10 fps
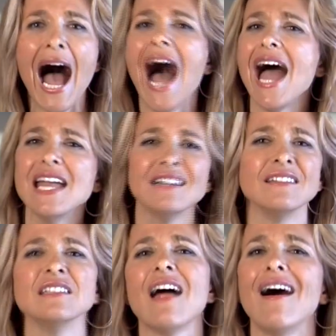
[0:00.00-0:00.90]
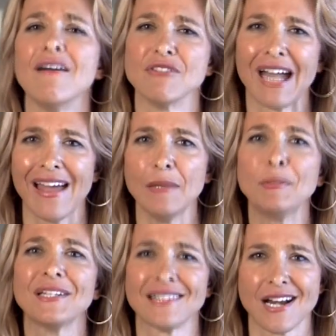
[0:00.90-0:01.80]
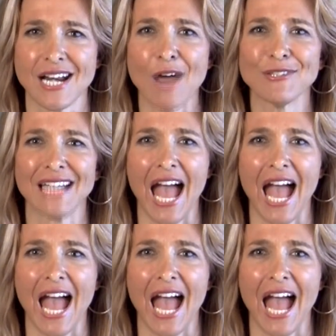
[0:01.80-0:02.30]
I love helping her around the